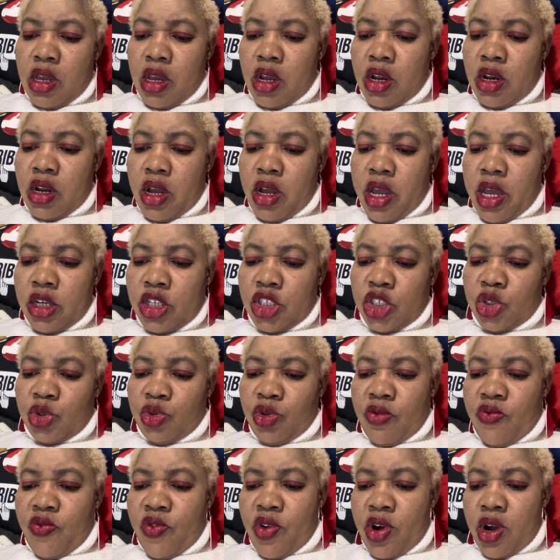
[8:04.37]
in the
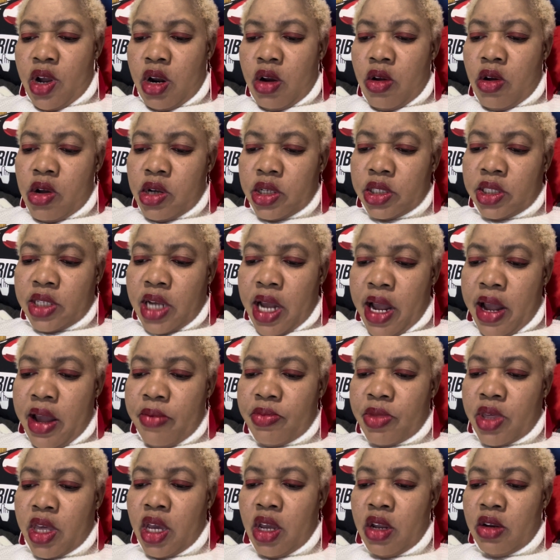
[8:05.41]
industry for a long
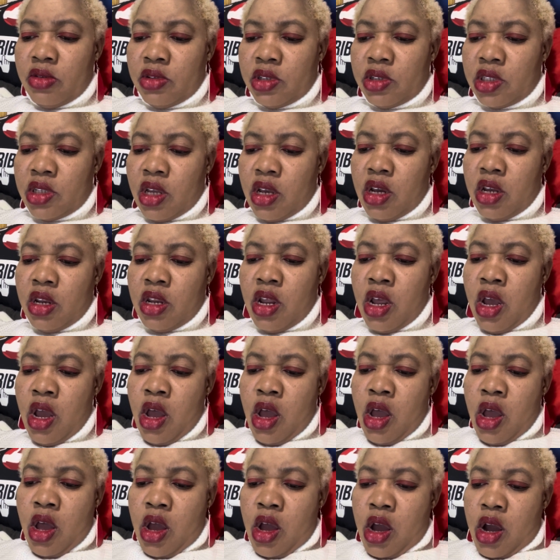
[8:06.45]
time, Kendall said.
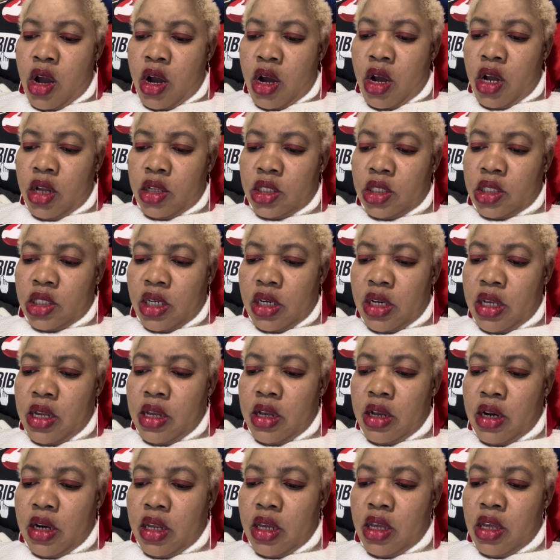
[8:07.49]

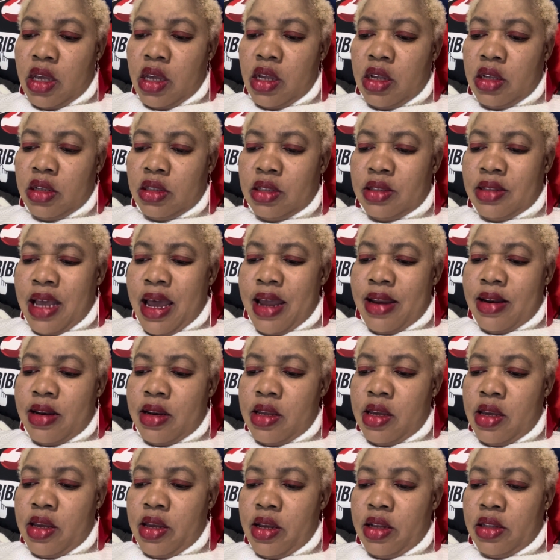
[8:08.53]
Counselingly,
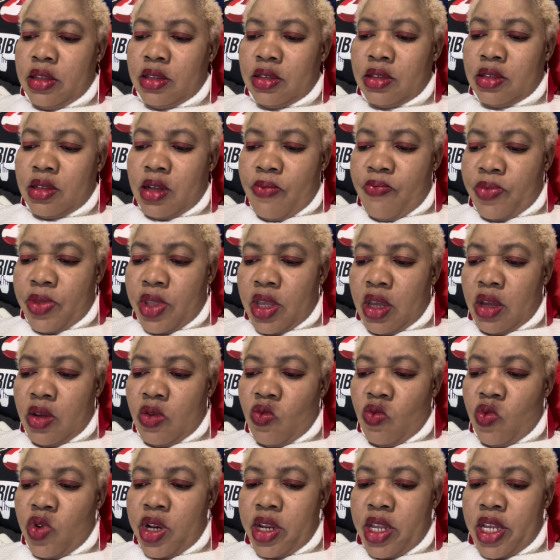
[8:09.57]
sadly, it's something
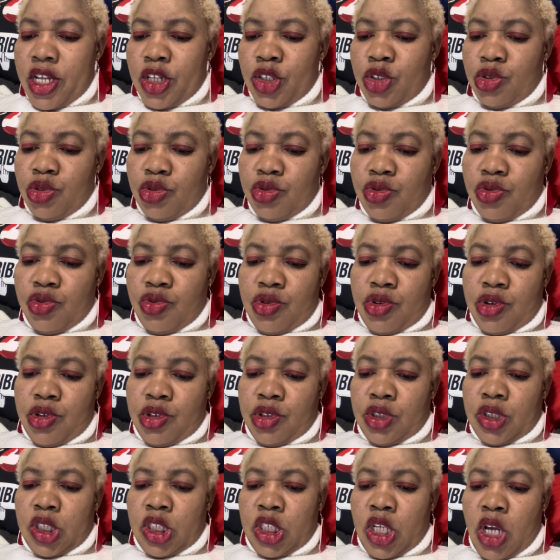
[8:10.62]
we need to
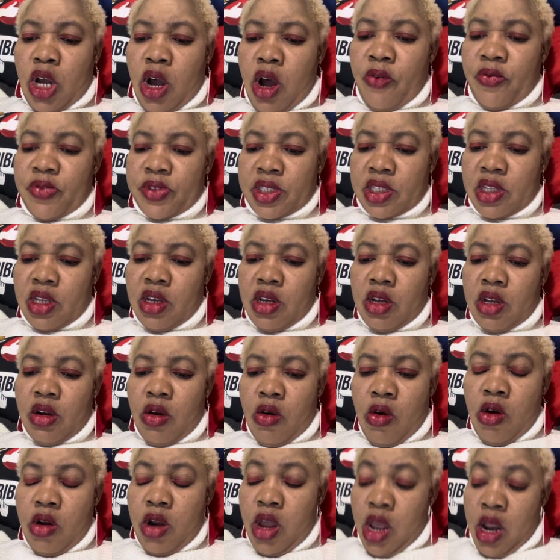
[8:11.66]
grow tough skin
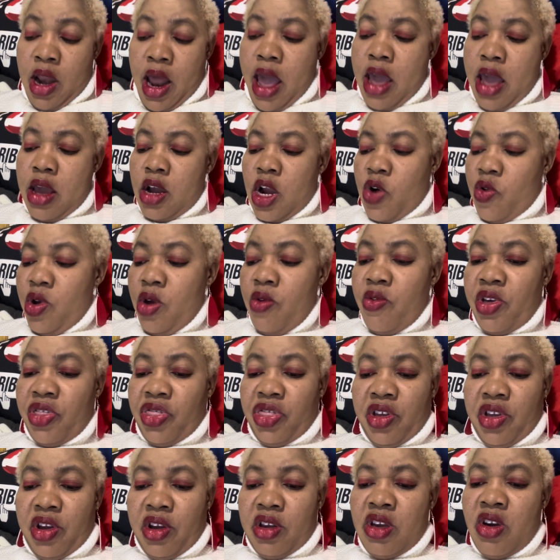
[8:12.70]
on. And I agree with
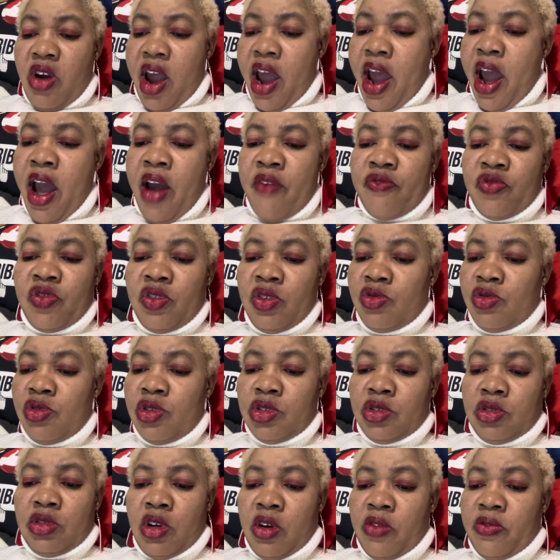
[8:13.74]
her. You have to grow
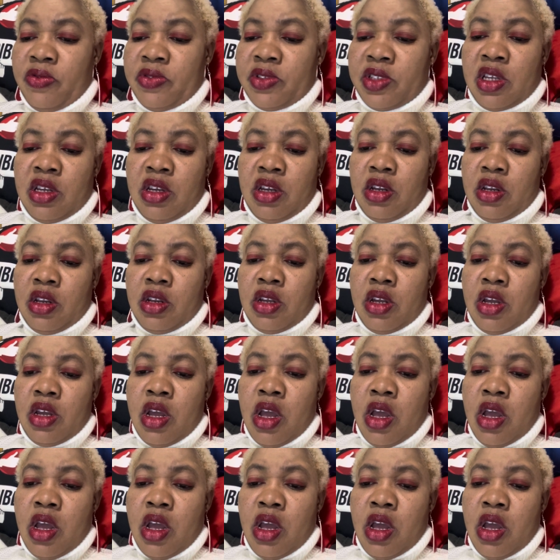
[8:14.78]
tough skin.